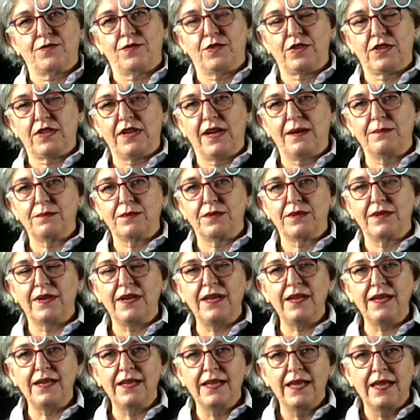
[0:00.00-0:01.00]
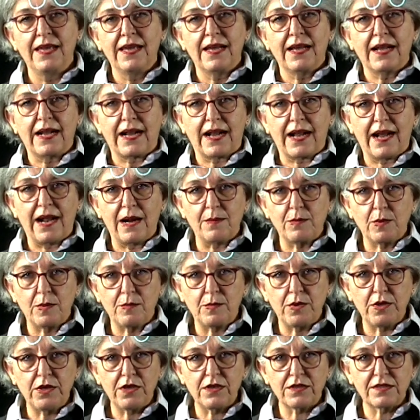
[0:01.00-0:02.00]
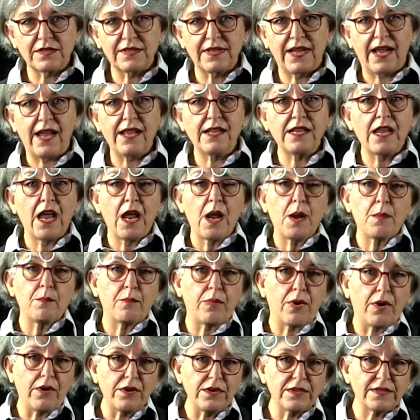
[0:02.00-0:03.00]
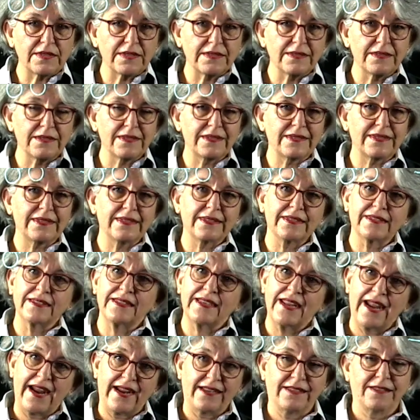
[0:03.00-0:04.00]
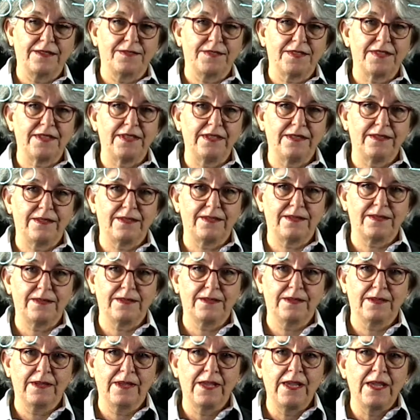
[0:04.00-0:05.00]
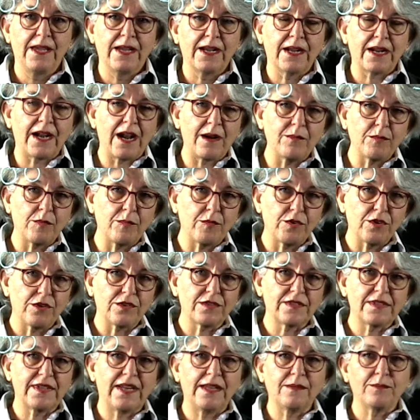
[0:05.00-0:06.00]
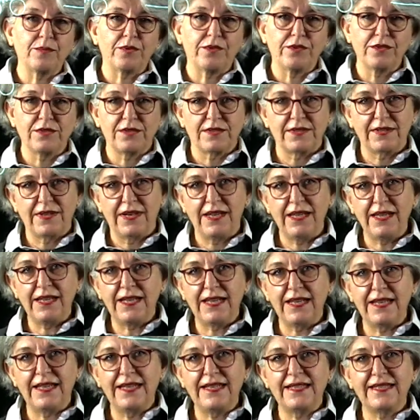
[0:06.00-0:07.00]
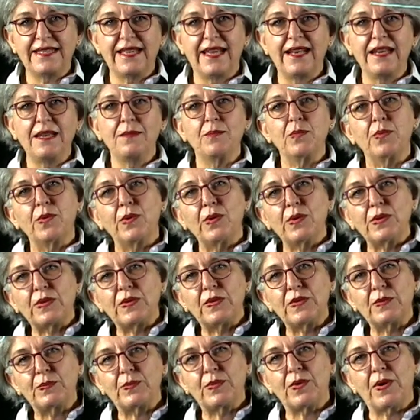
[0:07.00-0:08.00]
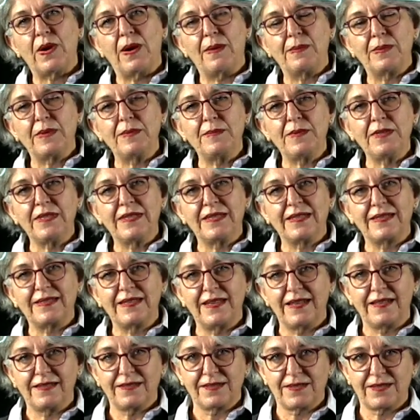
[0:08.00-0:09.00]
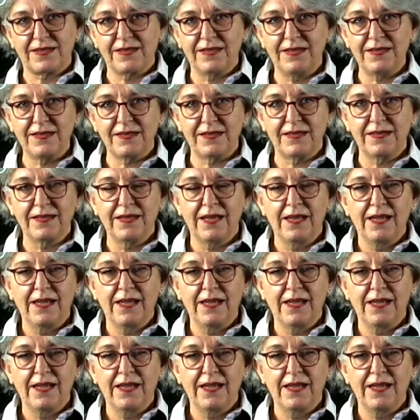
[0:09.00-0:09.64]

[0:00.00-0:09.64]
vocabulary. Carbon monoxide poisons the active sites. Carbon monoxide poisoning is an important problem in catalysis,